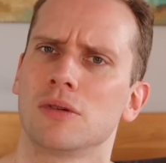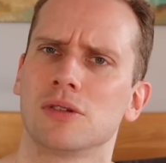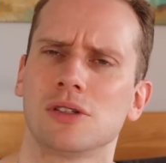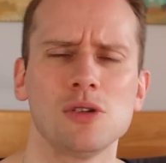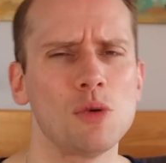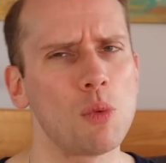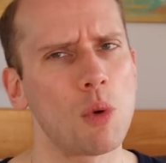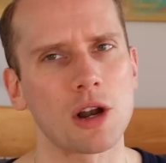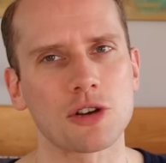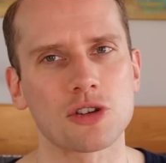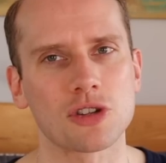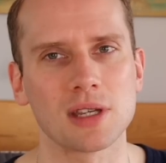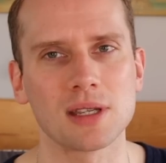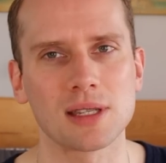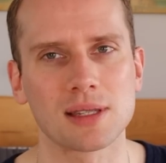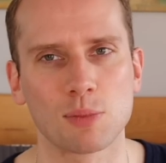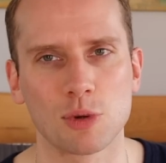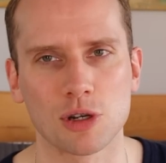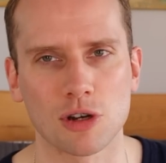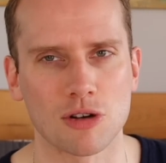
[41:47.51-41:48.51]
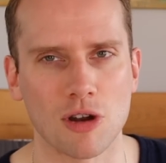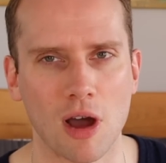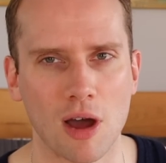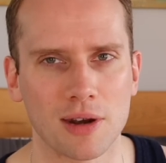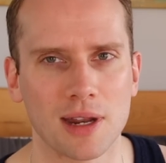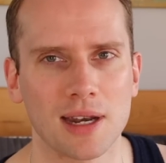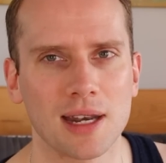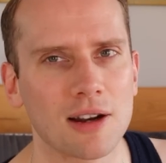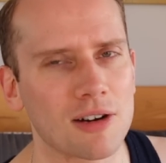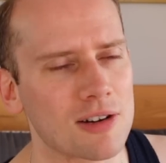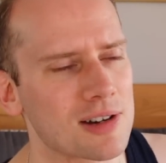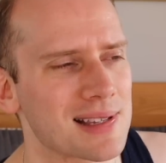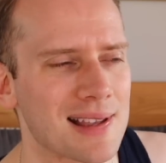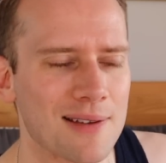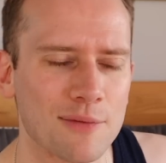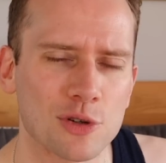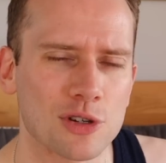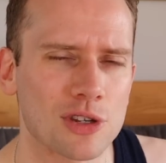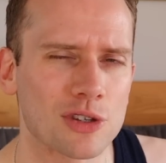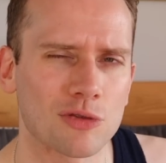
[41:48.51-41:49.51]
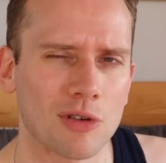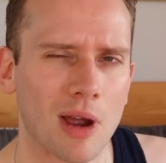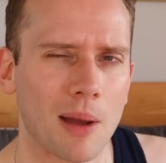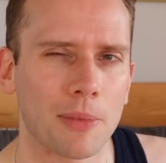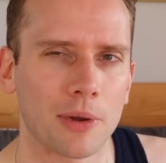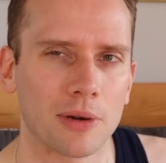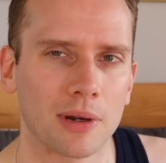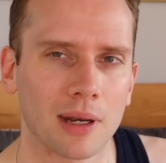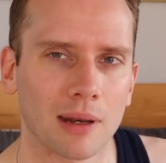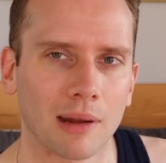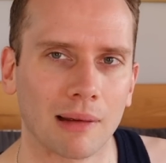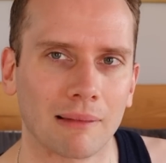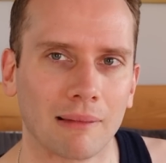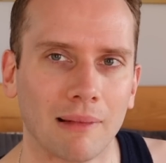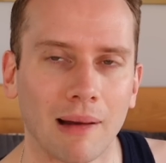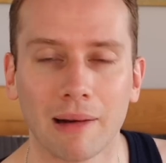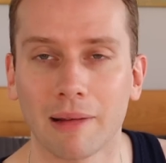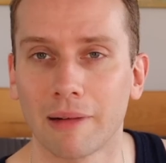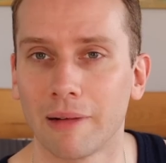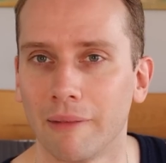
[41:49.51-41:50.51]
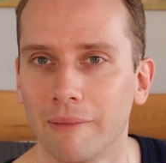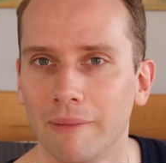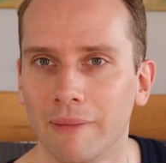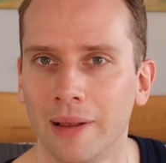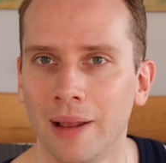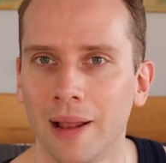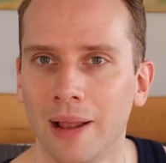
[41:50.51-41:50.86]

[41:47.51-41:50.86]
Do you watch this when you're not knitting, or does everyone just grab their knitting? I don't know.